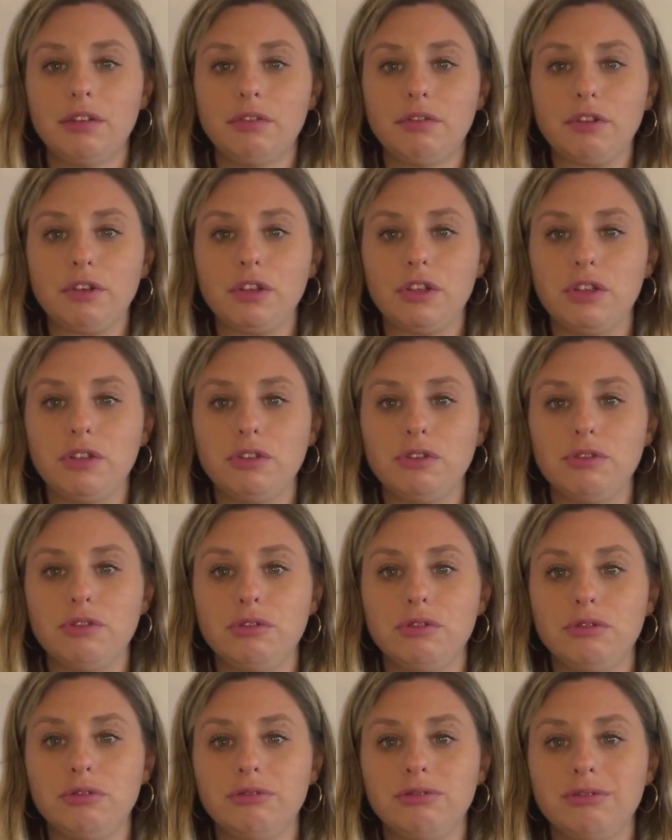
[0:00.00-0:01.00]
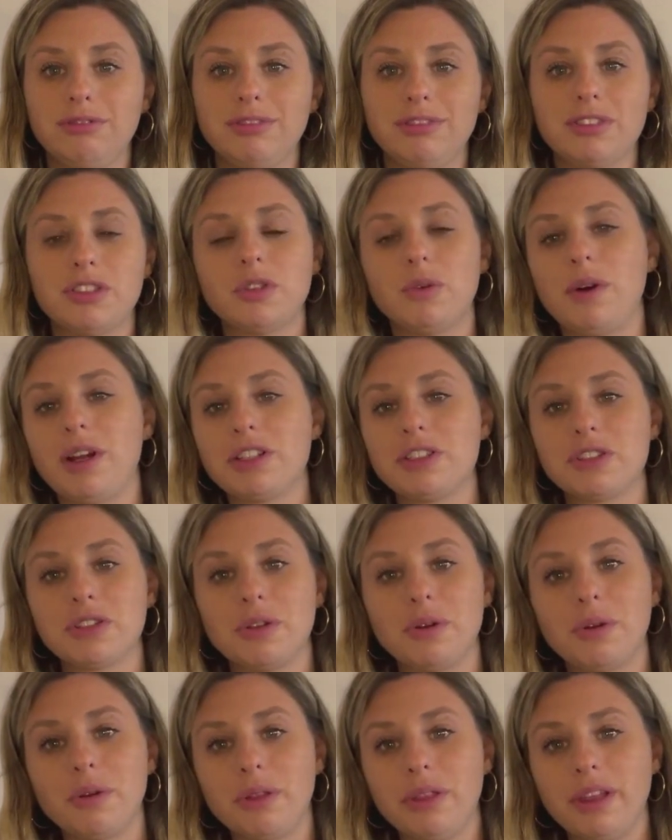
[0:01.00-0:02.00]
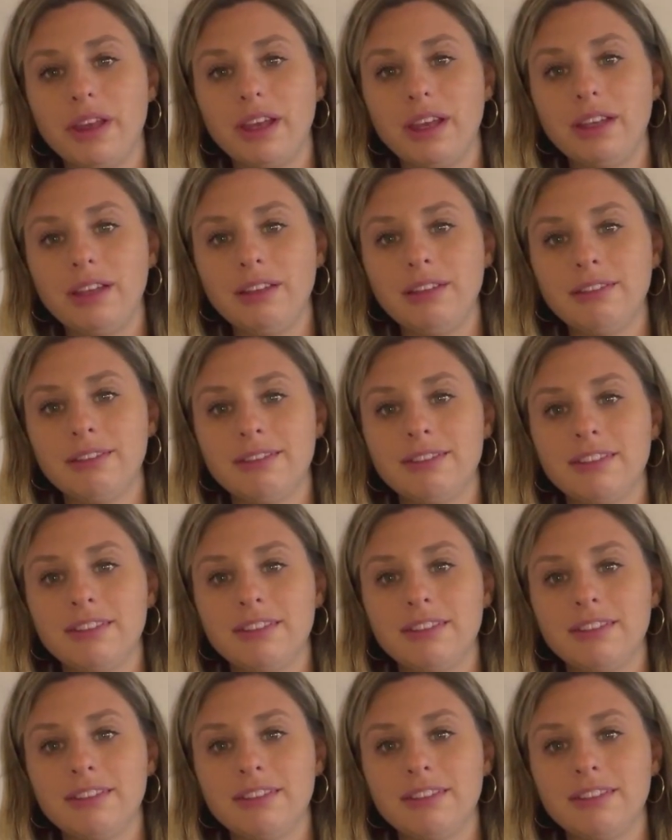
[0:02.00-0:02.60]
for you to watch the whole thing.